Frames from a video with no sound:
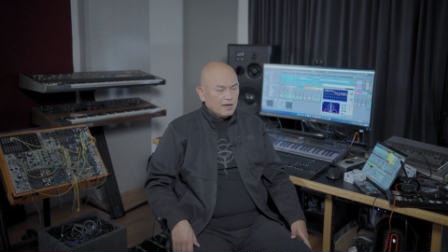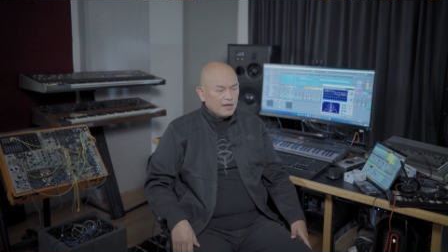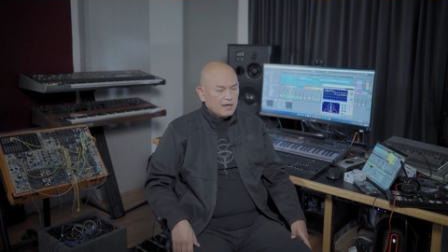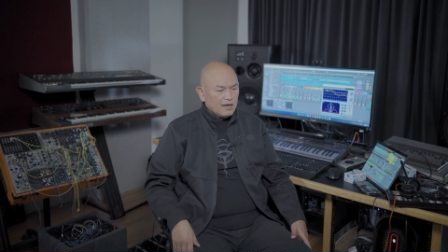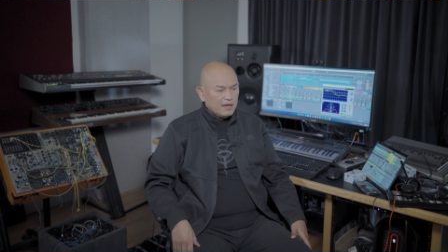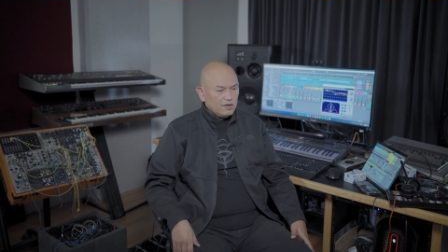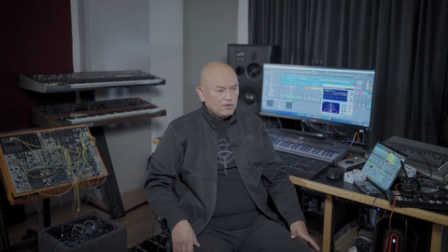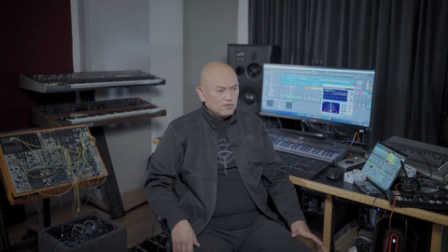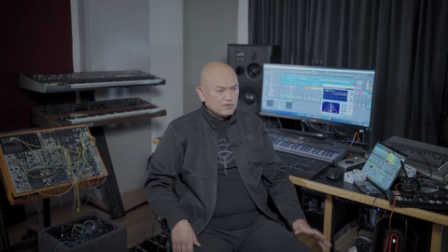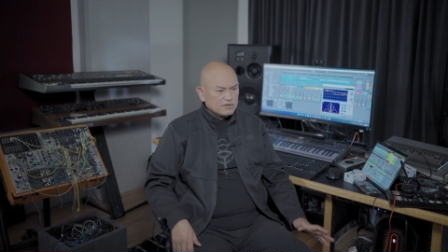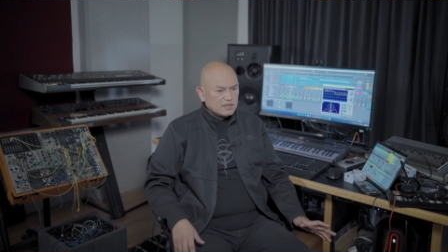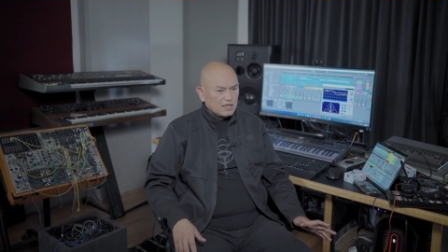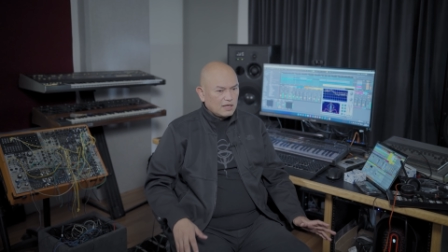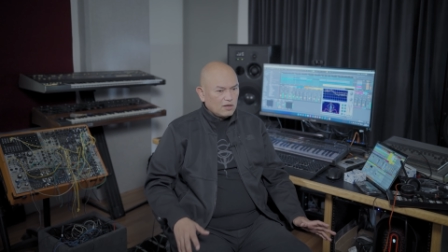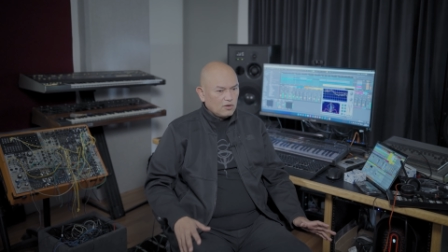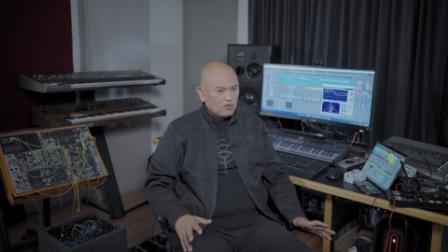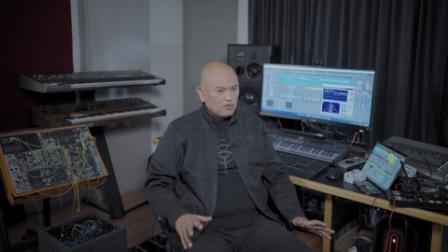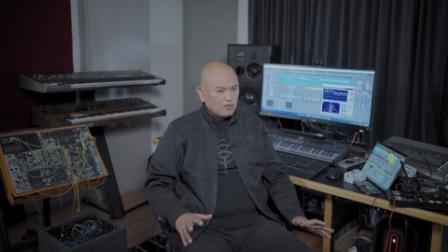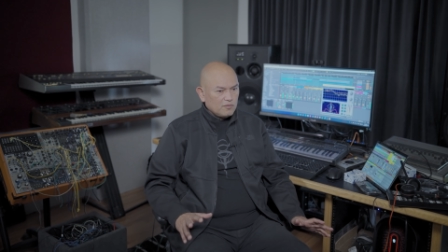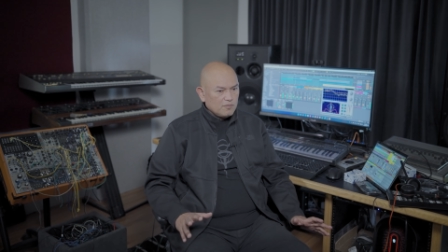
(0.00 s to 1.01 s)
I uh, use a
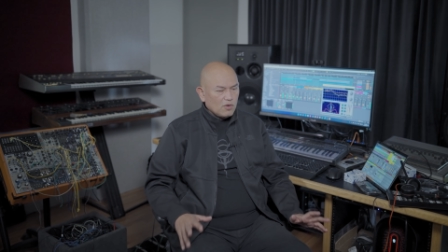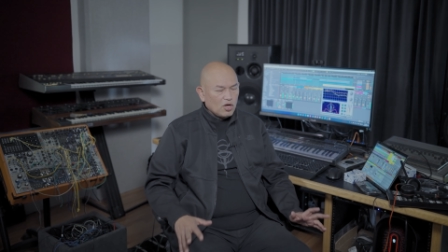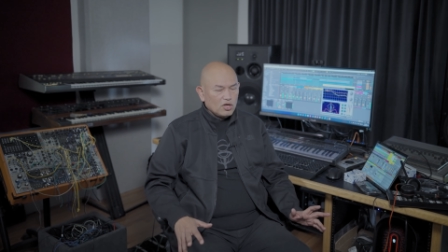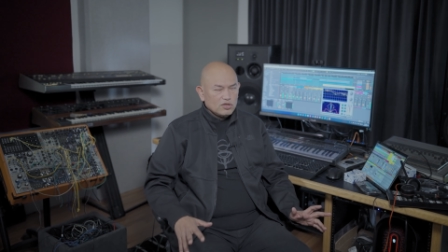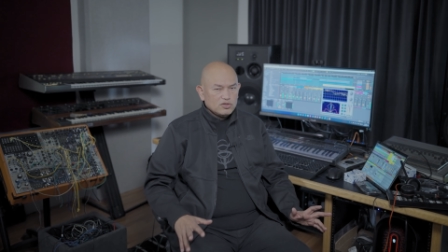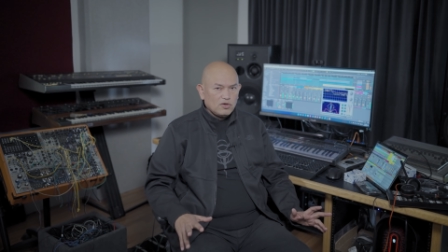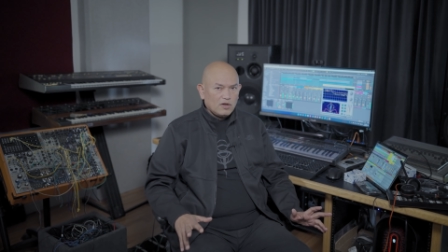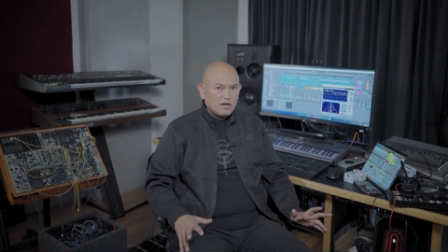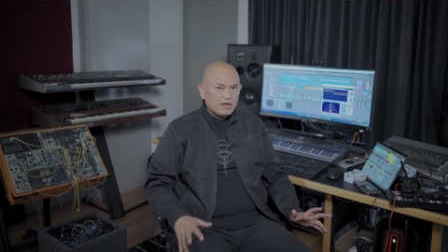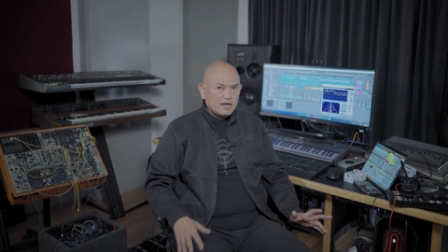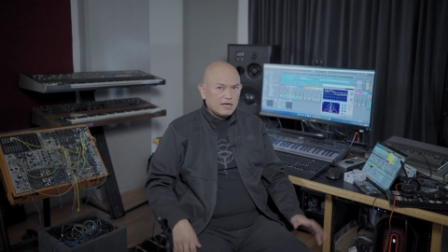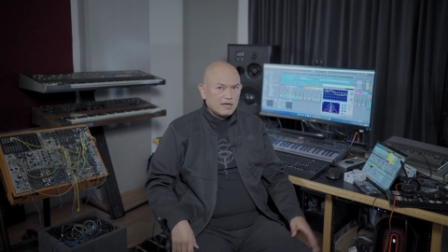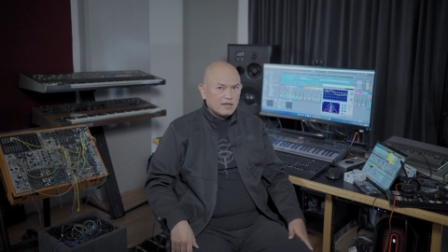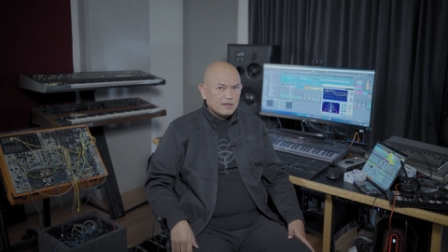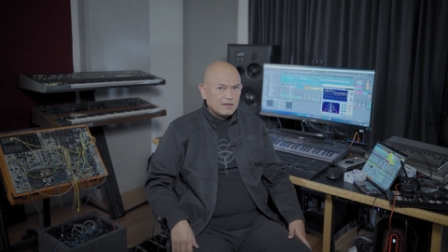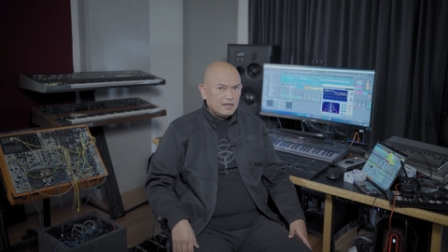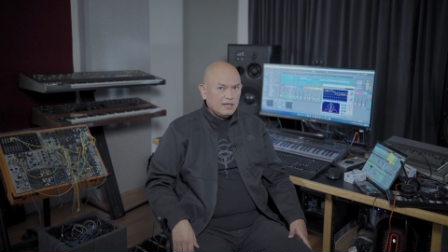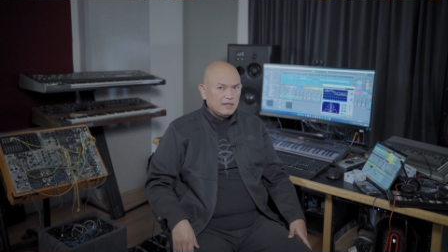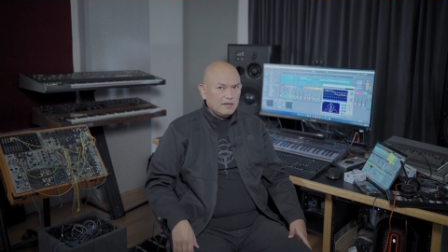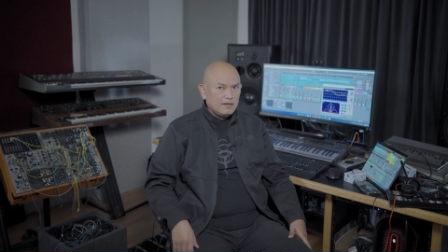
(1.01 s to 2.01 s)
lot of
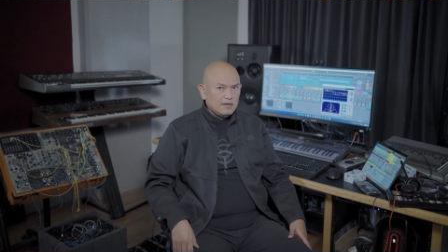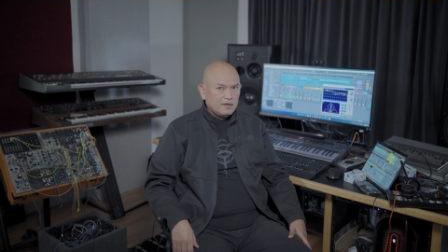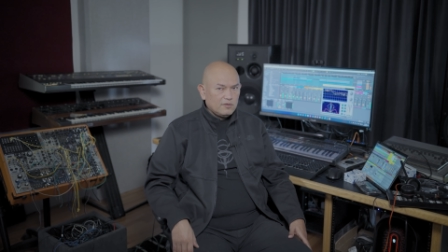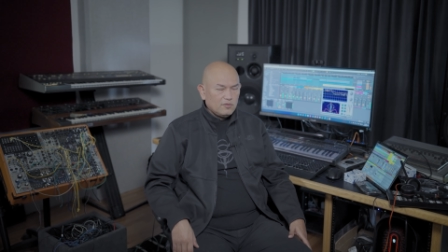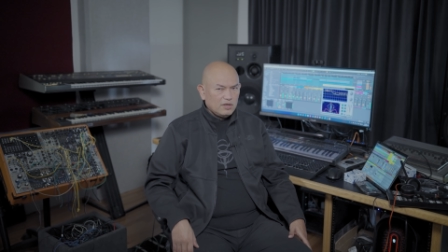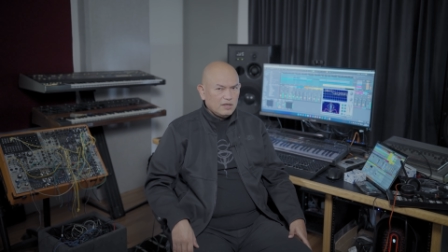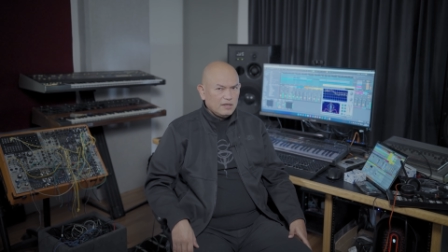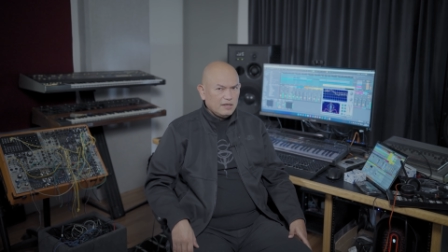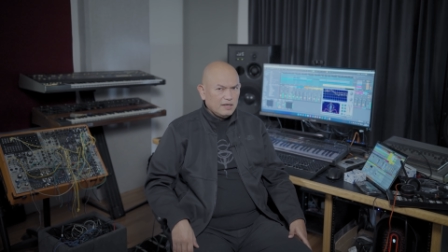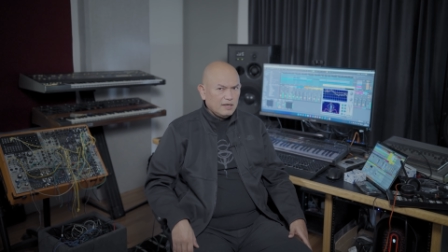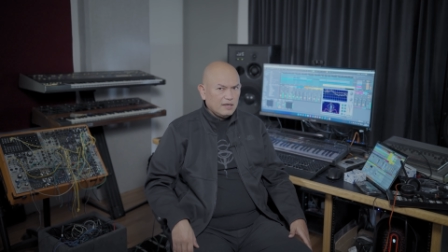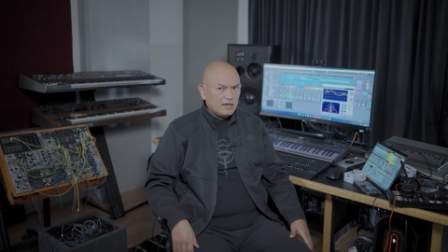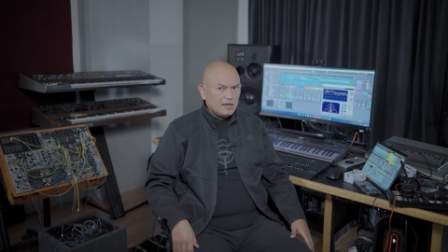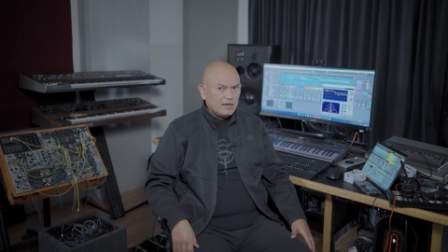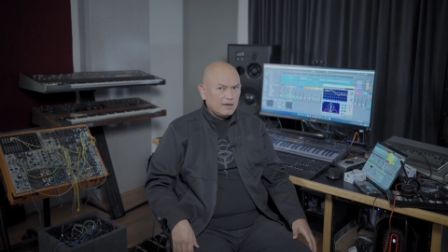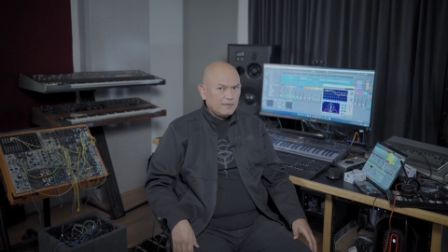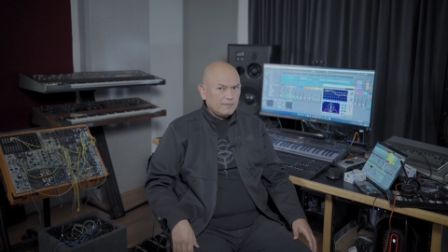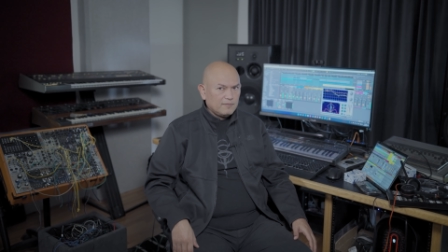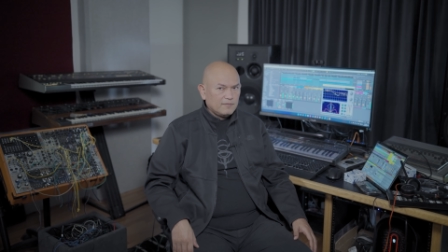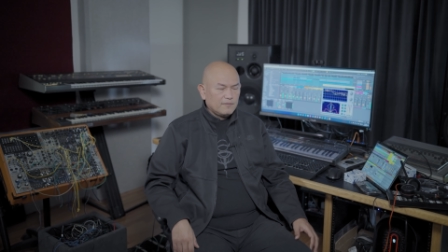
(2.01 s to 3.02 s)
modular and really
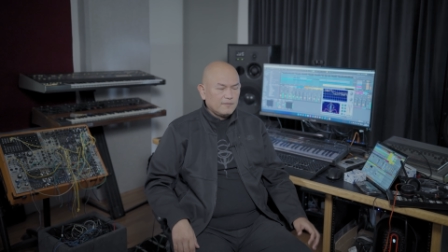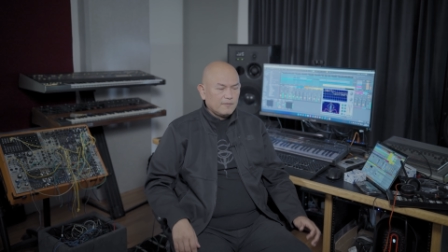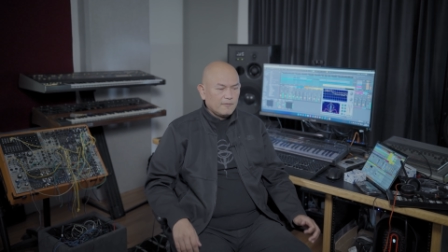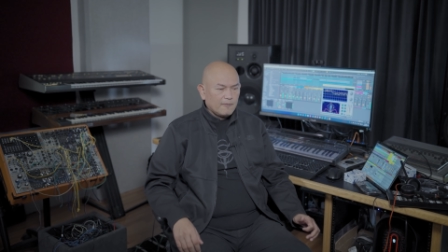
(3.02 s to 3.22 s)
um,